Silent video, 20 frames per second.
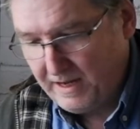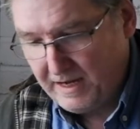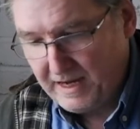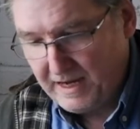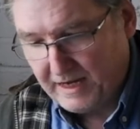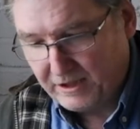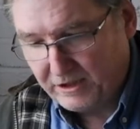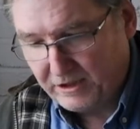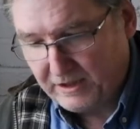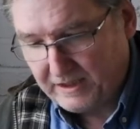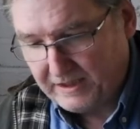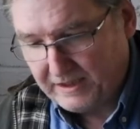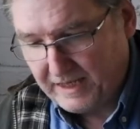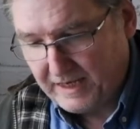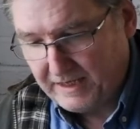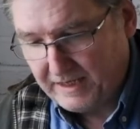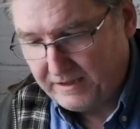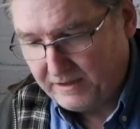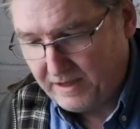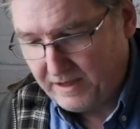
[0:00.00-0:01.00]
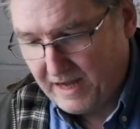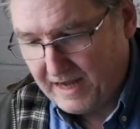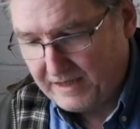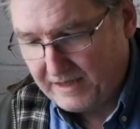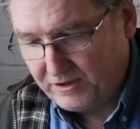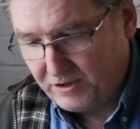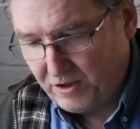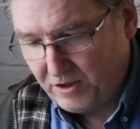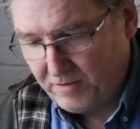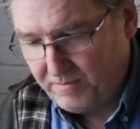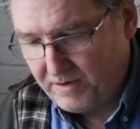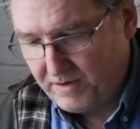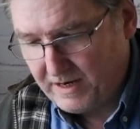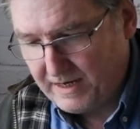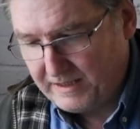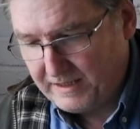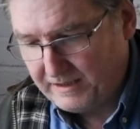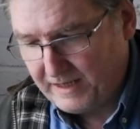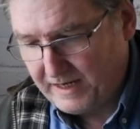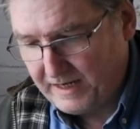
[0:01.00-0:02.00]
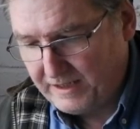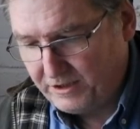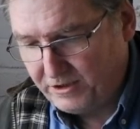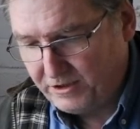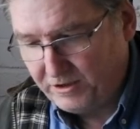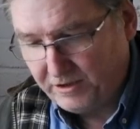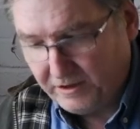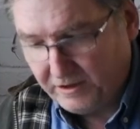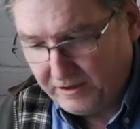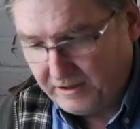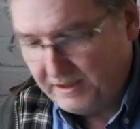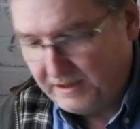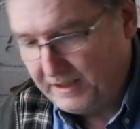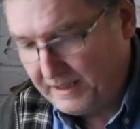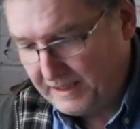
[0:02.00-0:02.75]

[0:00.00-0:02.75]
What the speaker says: he actually says that isomerization